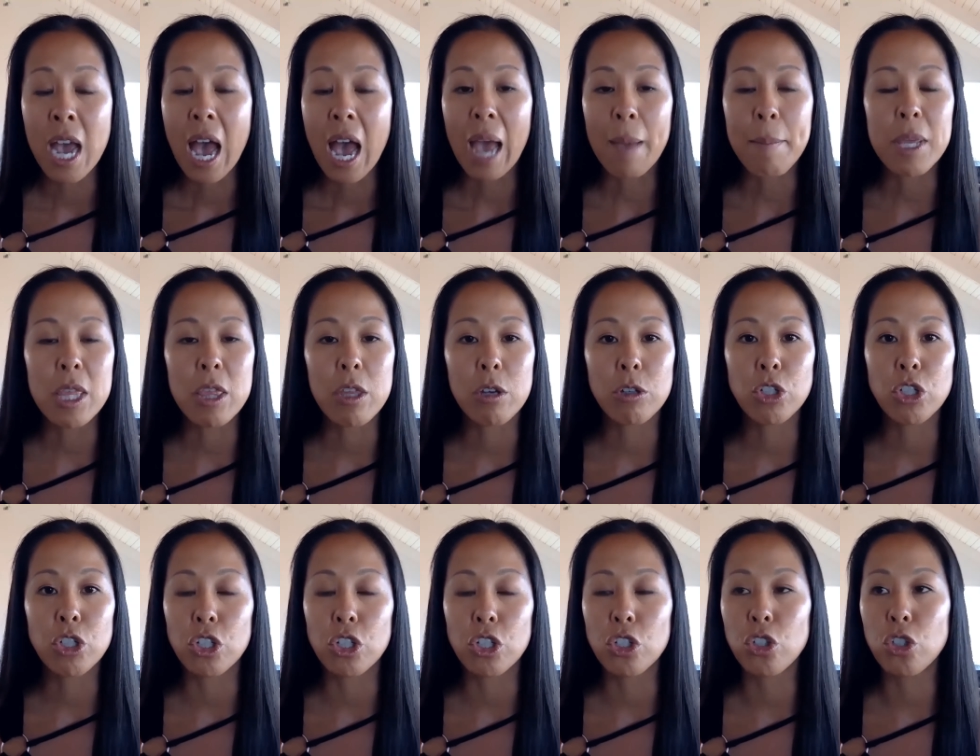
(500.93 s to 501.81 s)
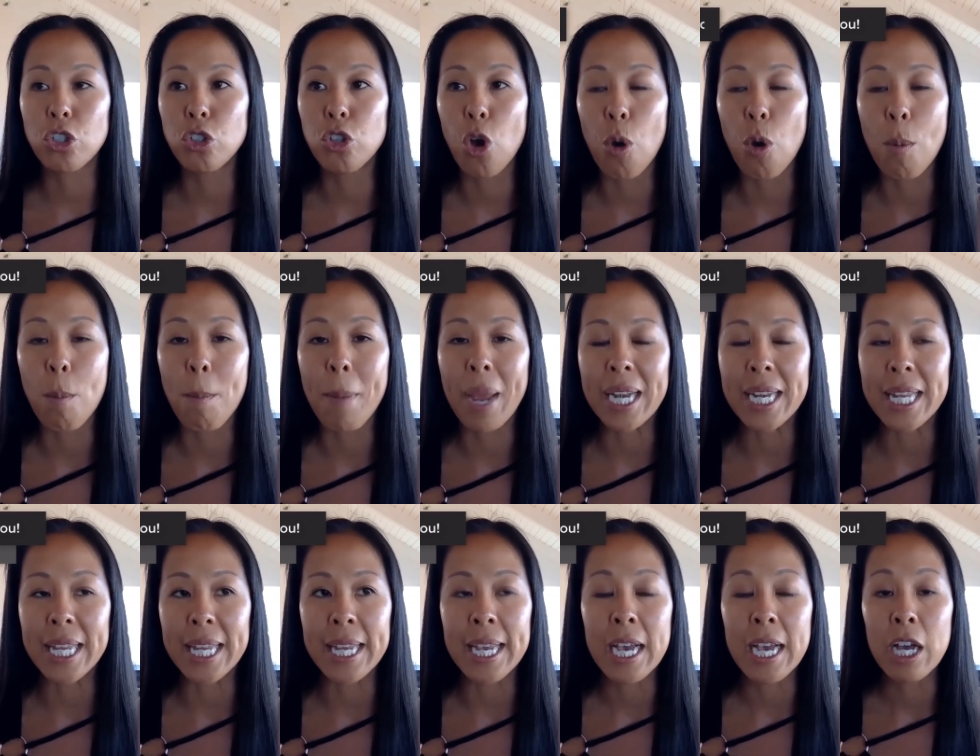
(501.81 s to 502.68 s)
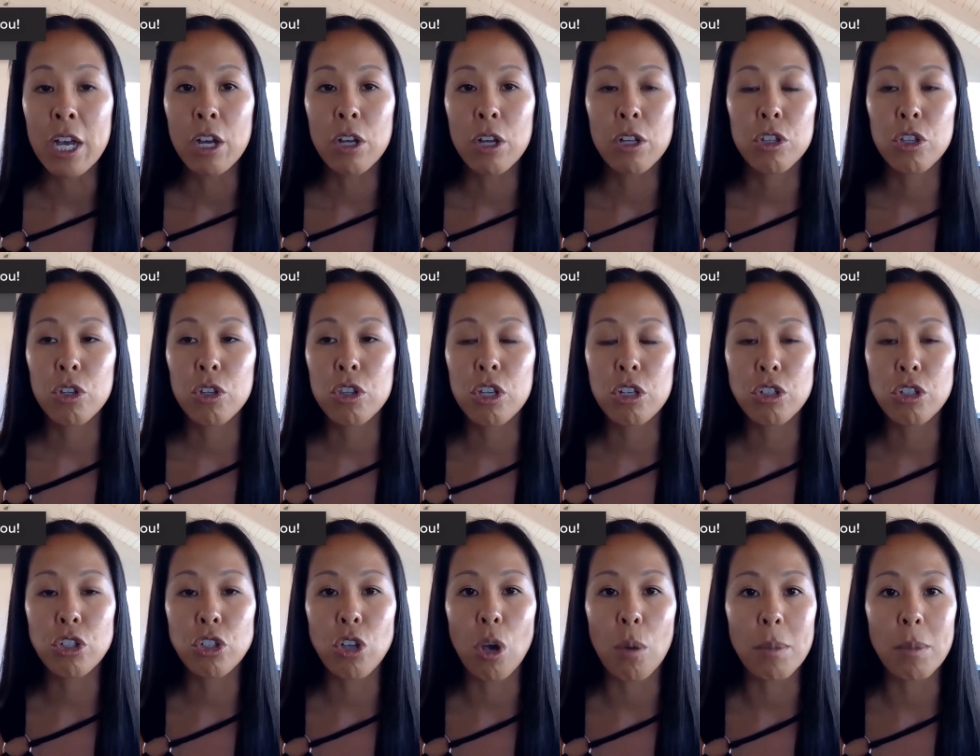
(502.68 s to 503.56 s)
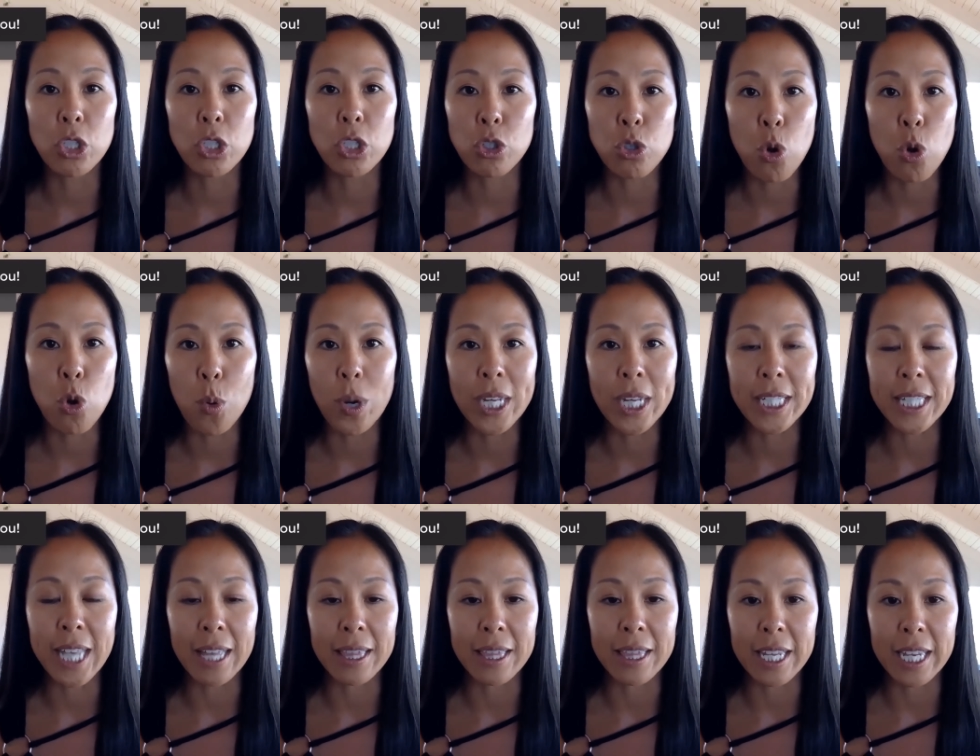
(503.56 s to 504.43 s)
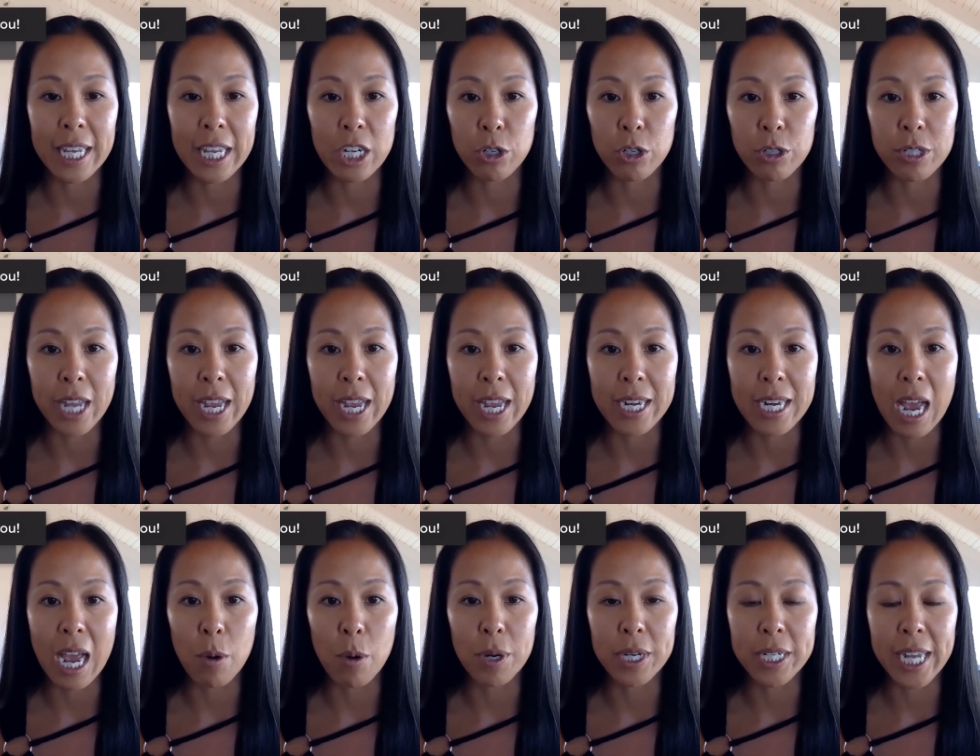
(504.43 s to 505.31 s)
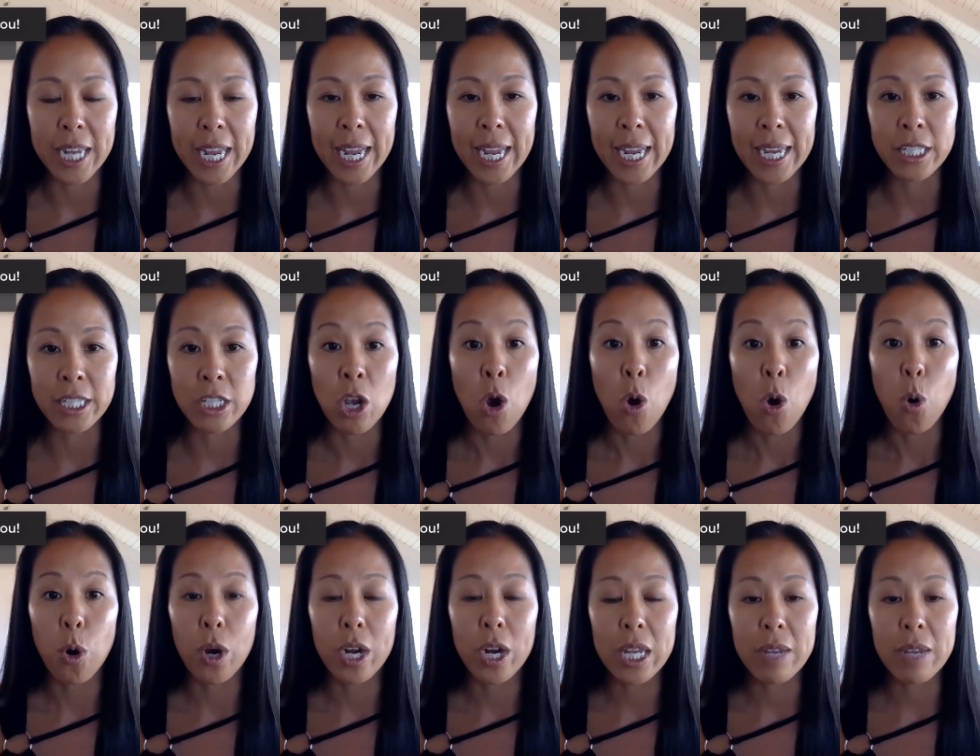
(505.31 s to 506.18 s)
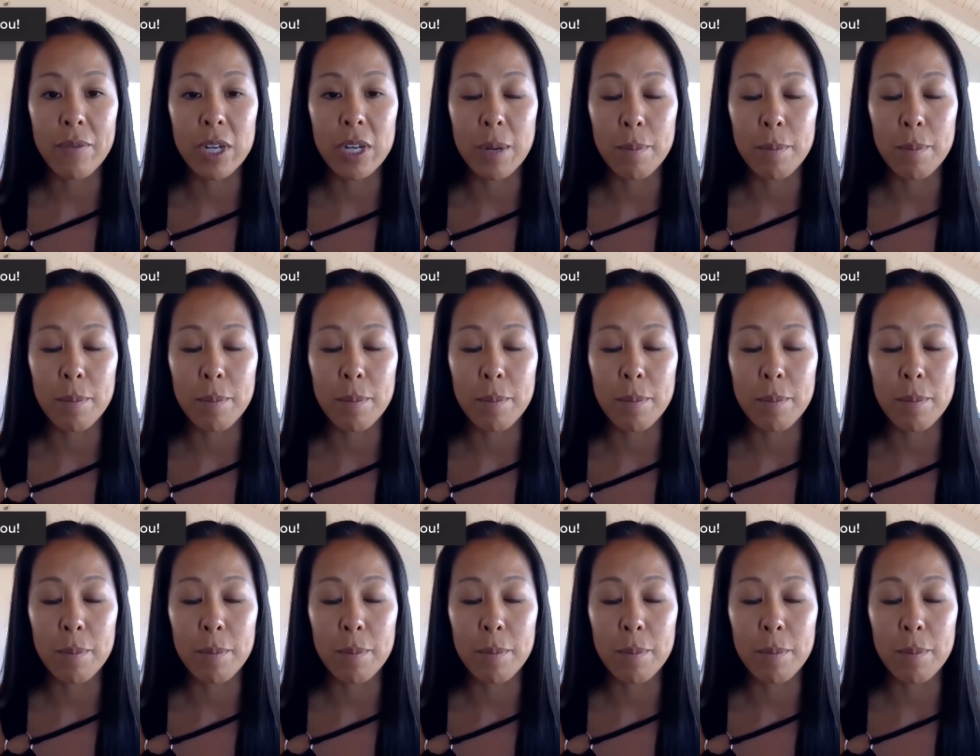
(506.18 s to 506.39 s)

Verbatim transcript: I mean, there's so much noise on the internet nowadays, or even